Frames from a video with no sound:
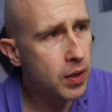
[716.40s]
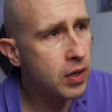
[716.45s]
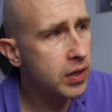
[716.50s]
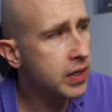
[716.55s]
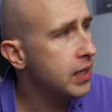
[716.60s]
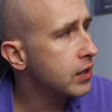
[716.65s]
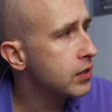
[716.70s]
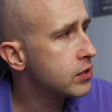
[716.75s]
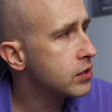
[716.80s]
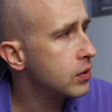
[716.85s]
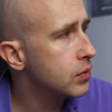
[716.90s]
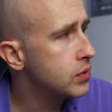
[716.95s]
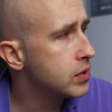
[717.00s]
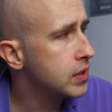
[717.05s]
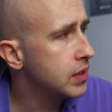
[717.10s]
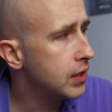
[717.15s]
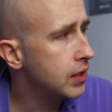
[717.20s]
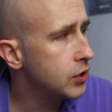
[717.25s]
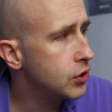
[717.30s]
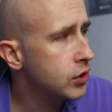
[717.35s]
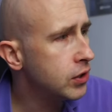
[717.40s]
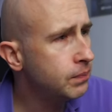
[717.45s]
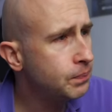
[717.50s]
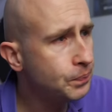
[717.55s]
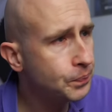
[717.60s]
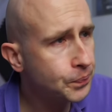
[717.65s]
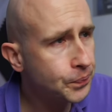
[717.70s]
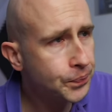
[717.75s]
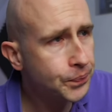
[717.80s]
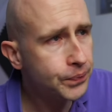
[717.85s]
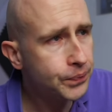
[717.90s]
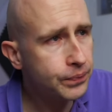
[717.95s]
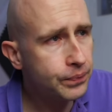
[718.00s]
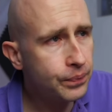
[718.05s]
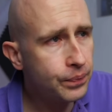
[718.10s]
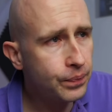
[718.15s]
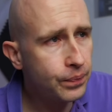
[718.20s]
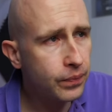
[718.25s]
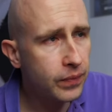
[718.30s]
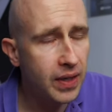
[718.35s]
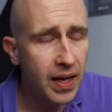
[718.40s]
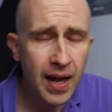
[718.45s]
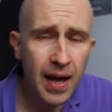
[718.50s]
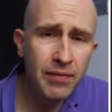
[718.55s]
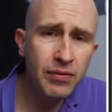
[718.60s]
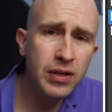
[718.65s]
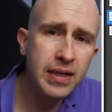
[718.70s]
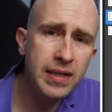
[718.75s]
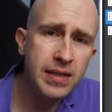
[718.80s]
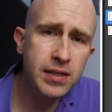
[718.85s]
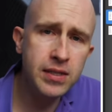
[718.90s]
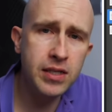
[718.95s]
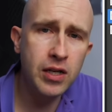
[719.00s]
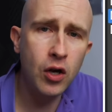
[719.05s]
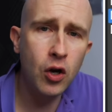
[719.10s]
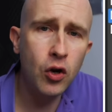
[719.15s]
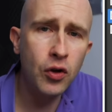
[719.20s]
Parking Association have a list